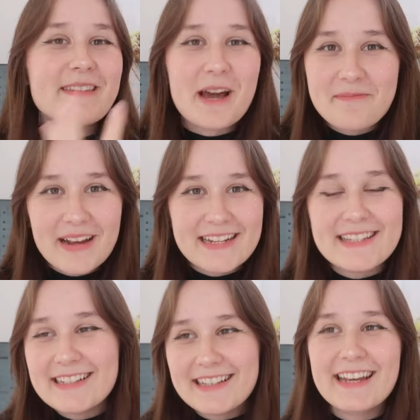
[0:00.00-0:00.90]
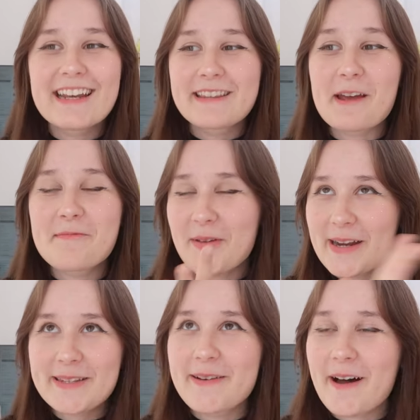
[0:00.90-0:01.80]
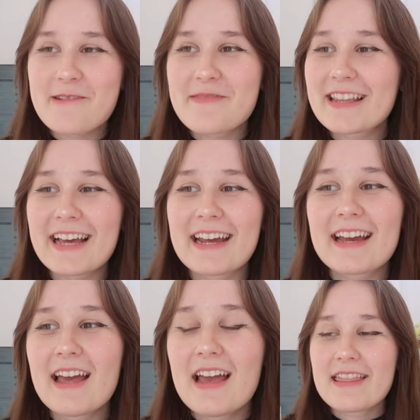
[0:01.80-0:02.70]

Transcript: amazingly, and like, praise God, but like